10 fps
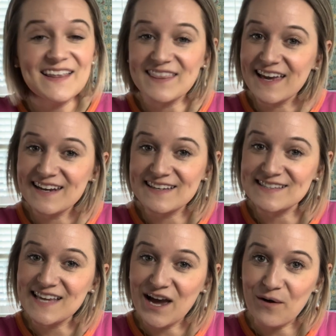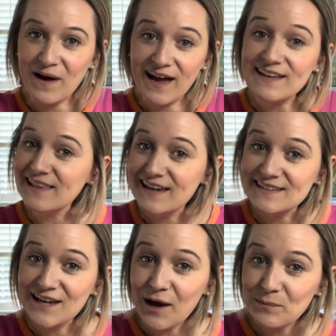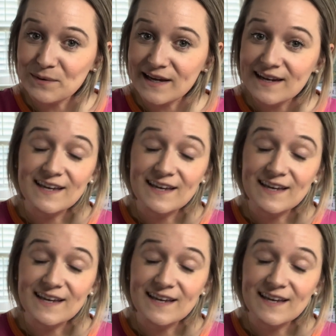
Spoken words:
that is how I like to operate.